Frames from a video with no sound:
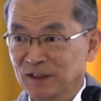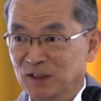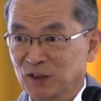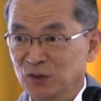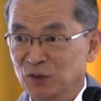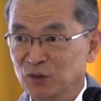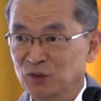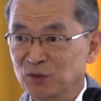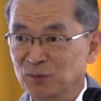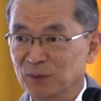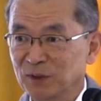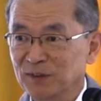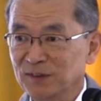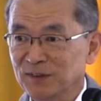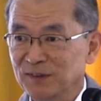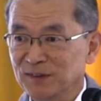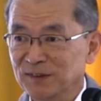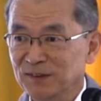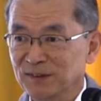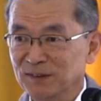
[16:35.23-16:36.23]

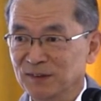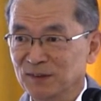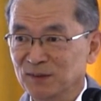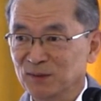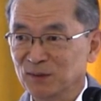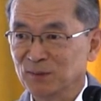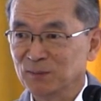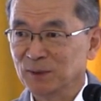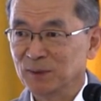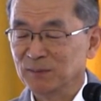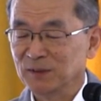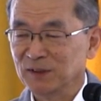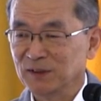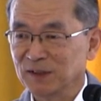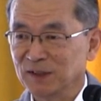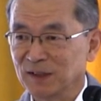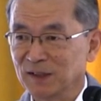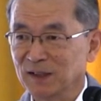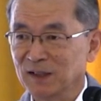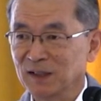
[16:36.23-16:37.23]
Roosevelt from
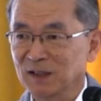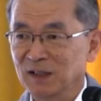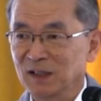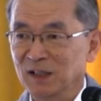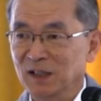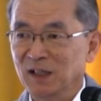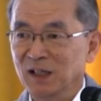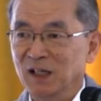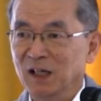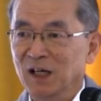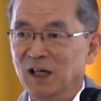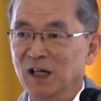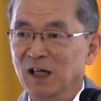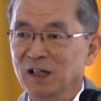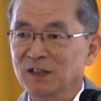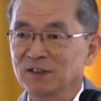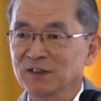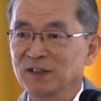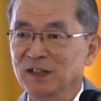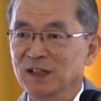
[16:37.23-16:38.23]
America.
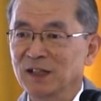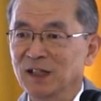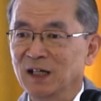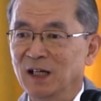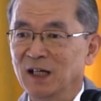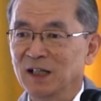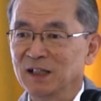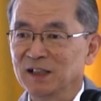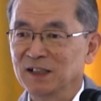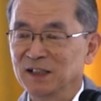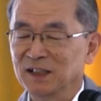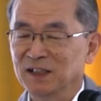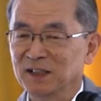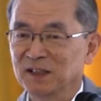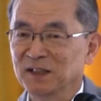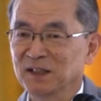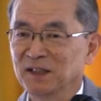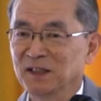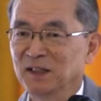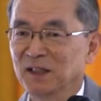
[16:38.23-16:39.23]
They had
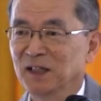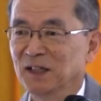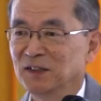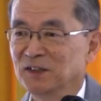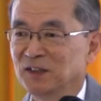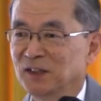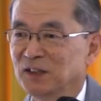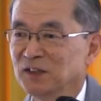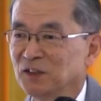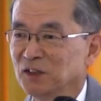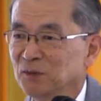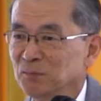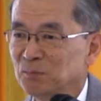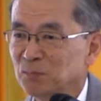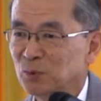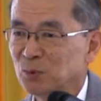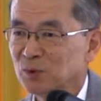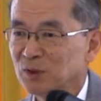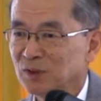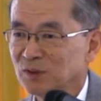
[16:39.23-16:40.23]
such an
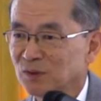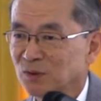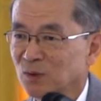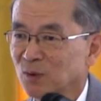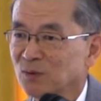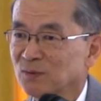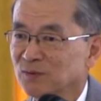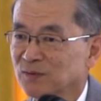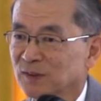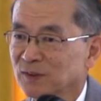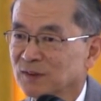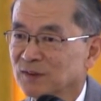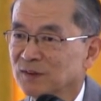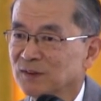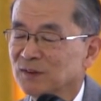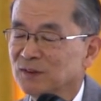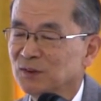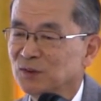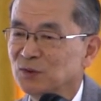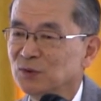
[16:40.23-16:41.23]
important
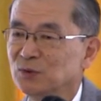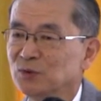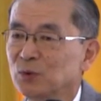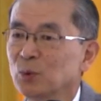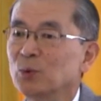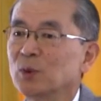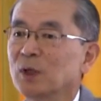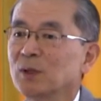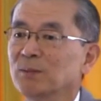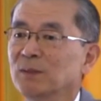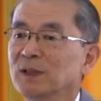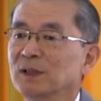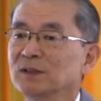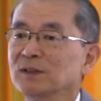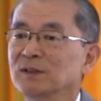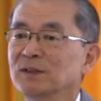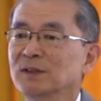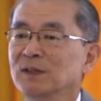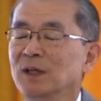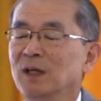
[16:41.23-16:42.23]
conference to talk
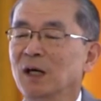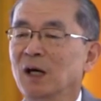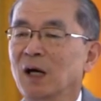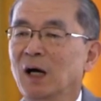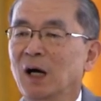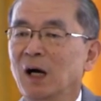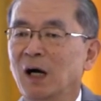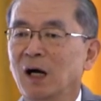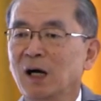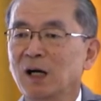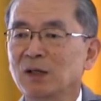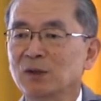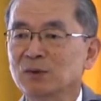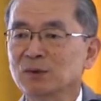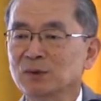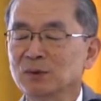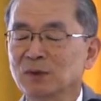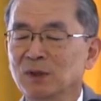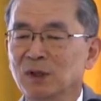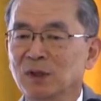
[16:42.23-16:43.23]
about
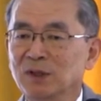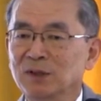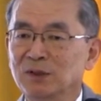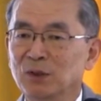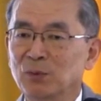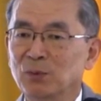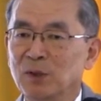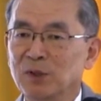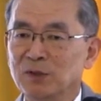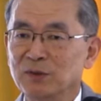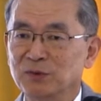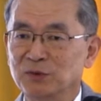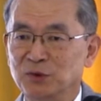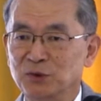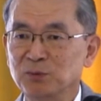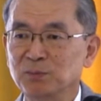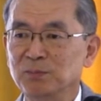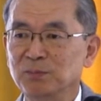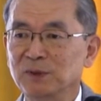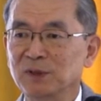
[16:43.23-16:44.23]
how the world
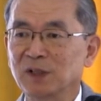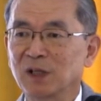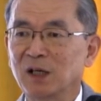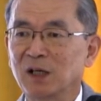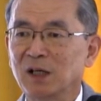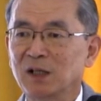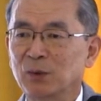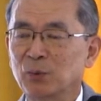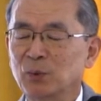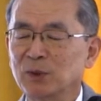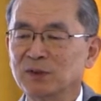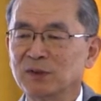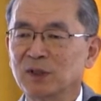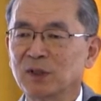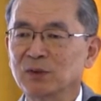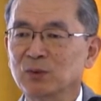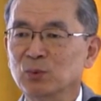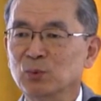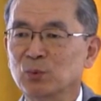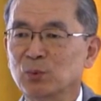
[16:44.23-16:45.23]
should be, what
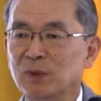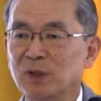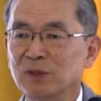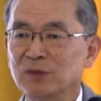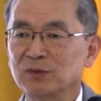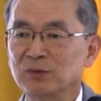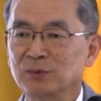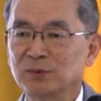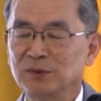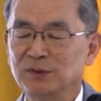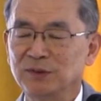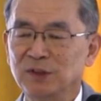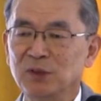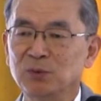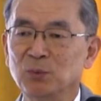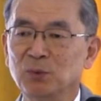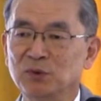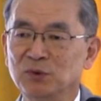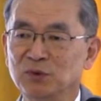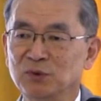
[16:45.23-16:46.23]
kind of world they
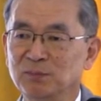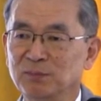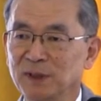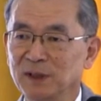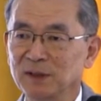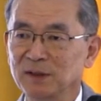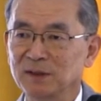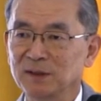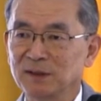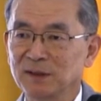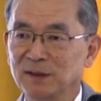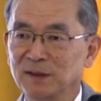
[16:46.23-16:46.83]
want to make.